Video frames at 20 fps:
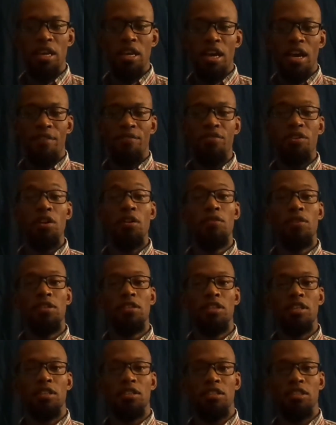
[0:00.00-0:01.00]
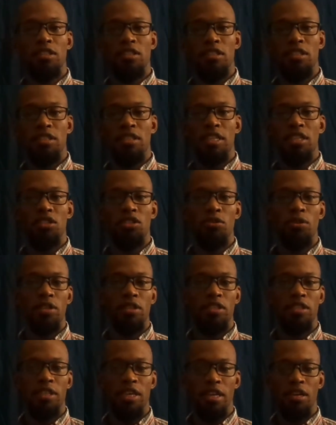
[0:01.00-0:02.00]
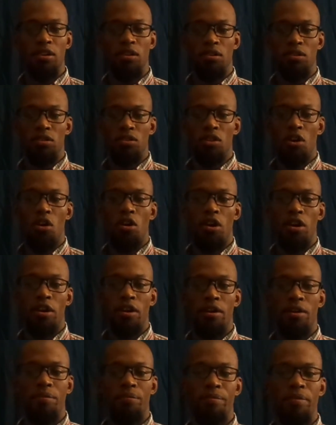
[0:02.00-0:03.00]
A few of its constituent cells are